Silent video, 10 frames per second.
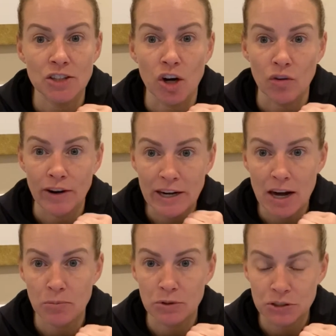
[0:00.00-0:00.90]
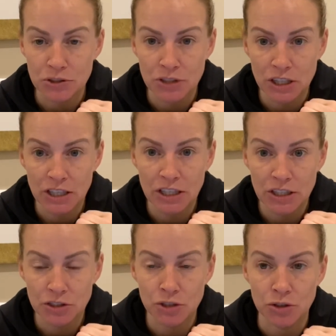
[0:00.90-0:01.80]
a great
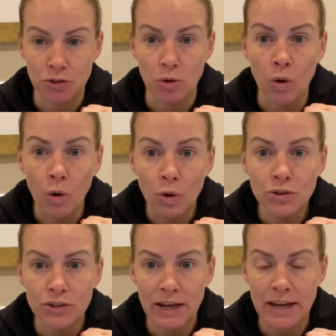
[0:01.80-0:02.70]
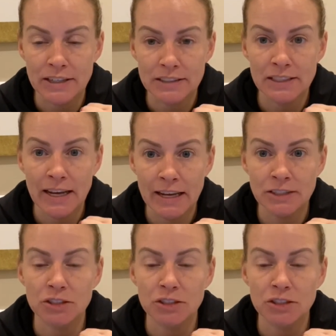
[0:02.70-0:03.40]
opportunity to hold your candidate's hand,